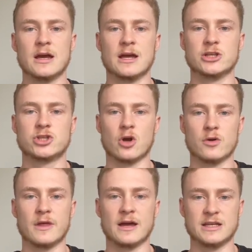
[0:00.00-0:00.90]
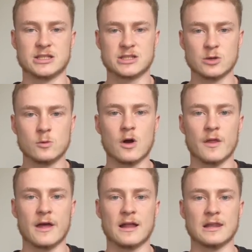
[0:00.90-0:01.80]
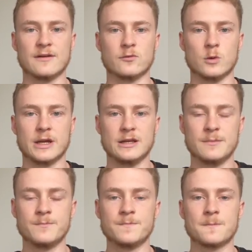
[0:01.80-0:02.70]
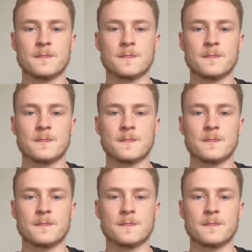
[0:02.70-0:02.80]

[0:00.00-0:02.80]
and show that he's still got that level in him.